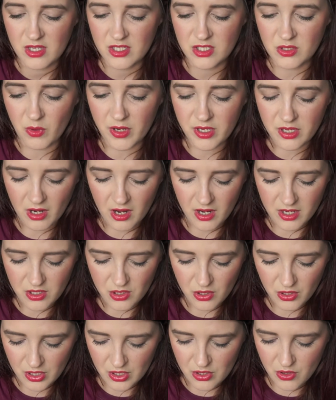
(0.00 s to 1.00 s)
so I
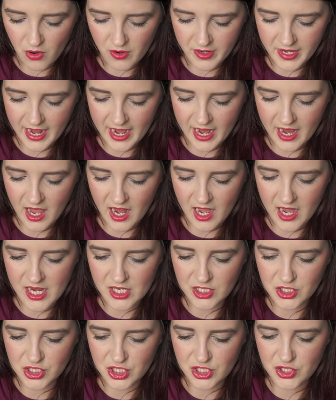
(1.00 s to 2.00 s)
couldn't not get it, and
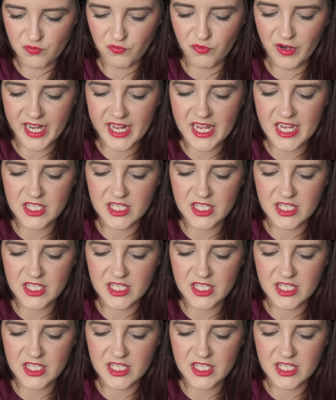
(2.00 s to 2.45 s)
it's just really,